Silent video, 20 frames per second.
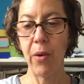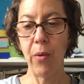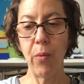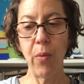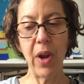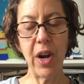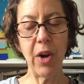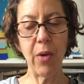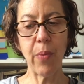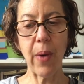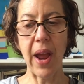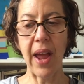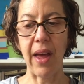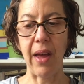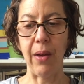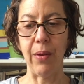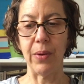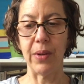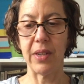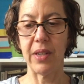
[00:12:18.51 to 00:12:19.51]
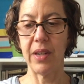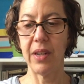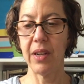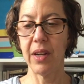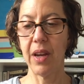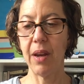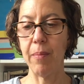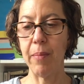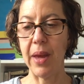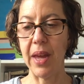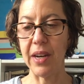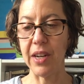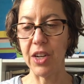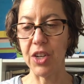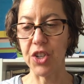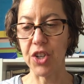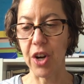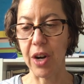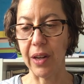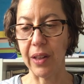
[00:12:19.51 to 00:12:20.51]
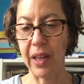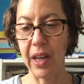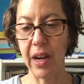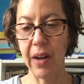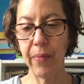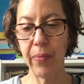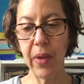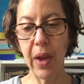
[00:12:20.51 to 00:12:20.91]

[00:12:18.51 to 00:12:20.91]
"Run around," commanded Charlotte.